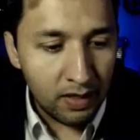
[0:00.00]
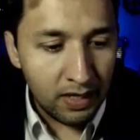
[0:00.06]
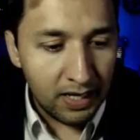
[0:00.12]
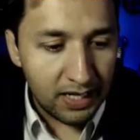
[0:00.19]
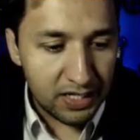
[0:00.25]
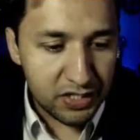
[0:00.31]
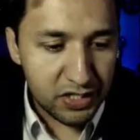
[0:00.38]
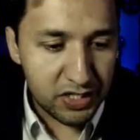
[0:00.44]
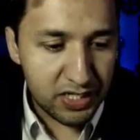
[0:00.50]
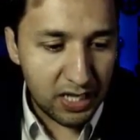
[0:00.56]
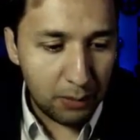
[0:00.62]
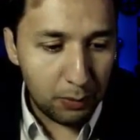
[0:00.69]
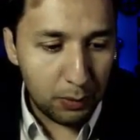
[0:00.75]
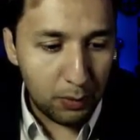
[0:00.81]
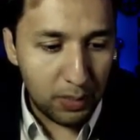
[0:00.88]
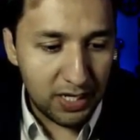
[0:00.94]
let's just say
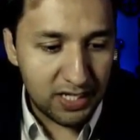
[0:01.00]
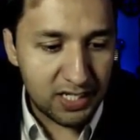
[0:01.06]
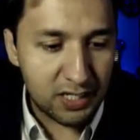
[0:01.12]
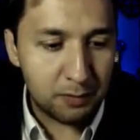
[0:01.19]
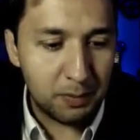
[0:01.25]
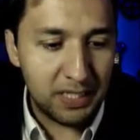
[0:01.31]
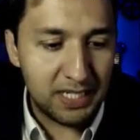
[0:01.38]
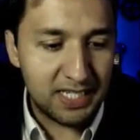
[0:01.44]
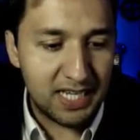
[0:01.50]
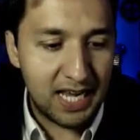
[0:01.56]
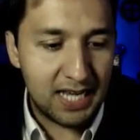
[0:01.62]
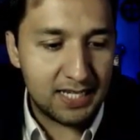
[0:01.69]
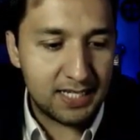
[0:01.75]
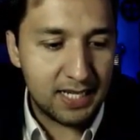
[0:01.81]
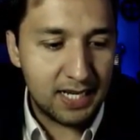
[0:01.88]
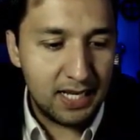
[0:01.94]
we wanted to split
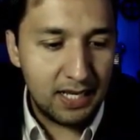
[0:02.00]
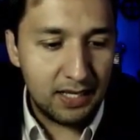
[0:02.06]
test